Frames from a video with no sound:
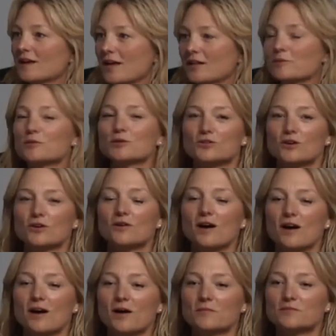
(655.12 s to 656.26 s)
Kelly Boudreaux,
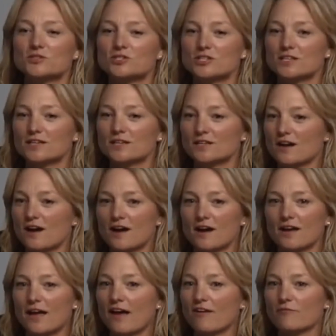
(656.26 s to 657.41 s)
um, she and I
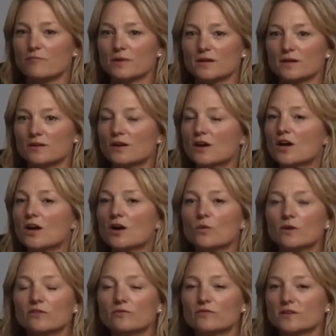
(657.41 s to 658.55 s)
have been,
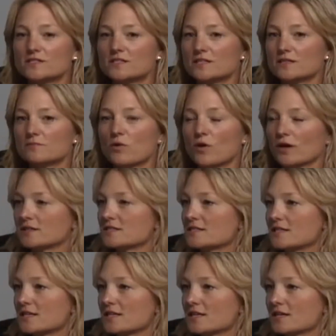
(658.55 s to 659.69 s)
we've visited Morgan
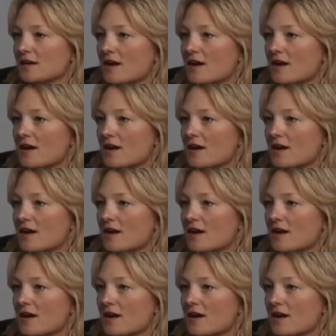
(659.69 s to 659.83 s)
City